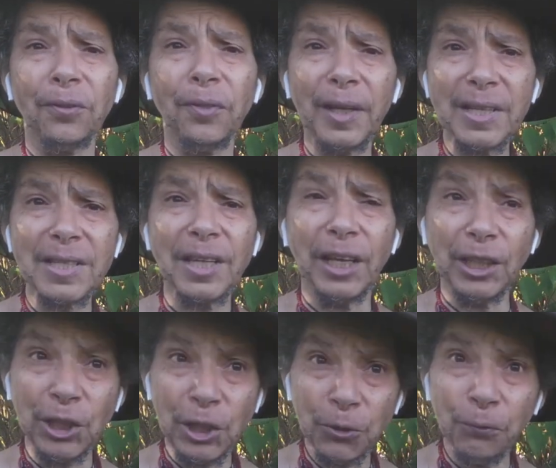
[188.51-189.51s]
this
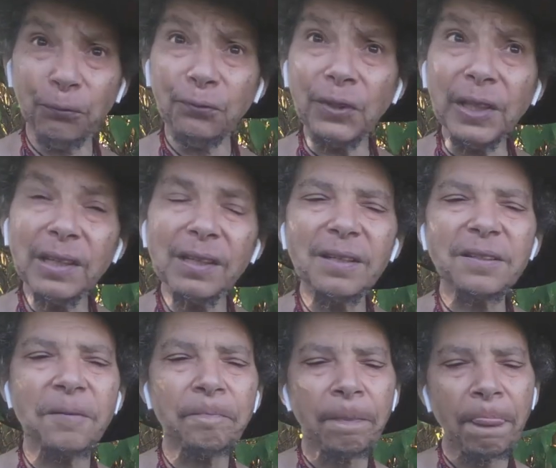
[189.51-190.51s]
new field